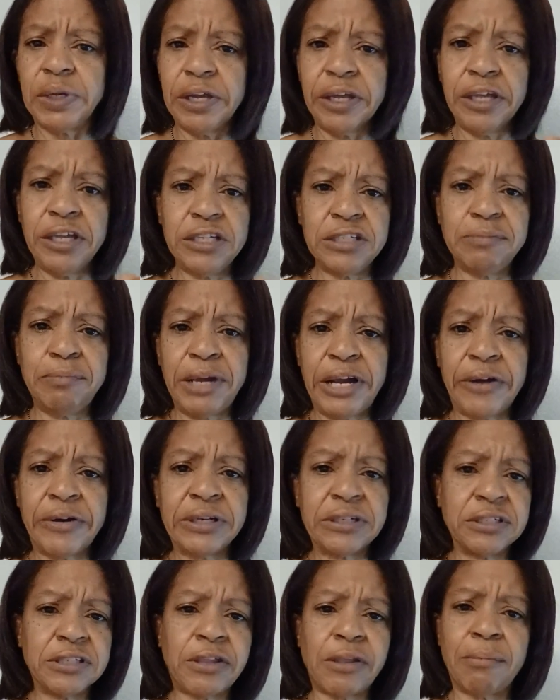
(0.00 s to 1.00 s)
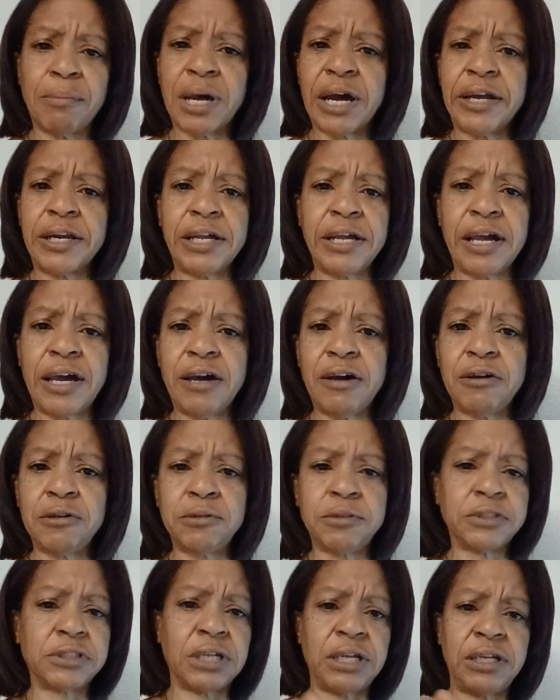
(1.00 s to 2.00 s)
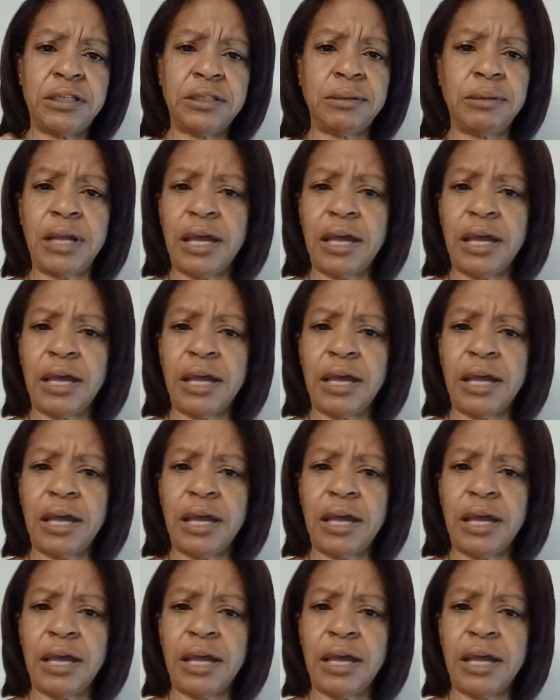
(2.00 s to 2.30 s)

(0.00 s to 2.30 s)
is married to somebody else and